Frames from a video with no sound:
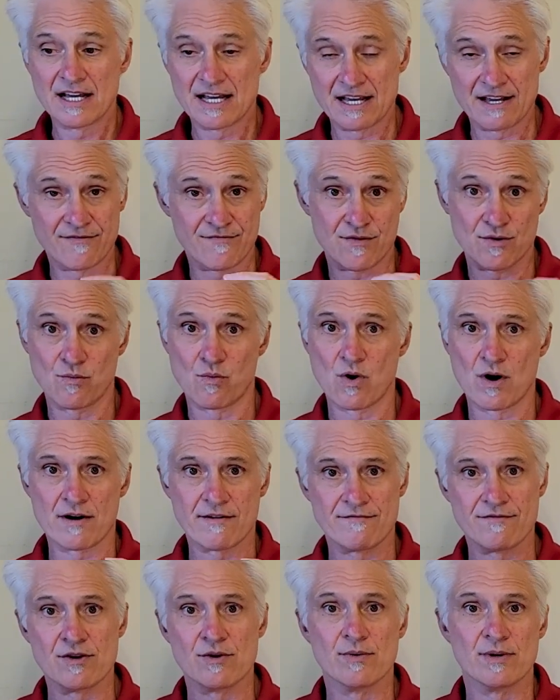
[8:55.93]
if you want
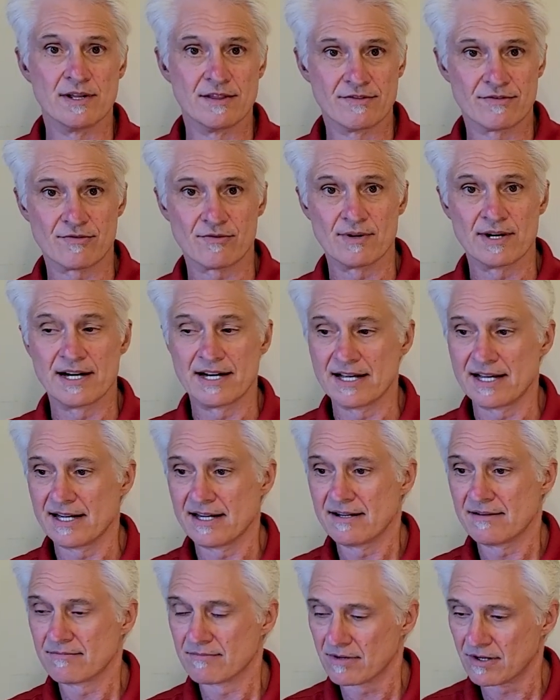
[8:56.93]
to view it in 3D,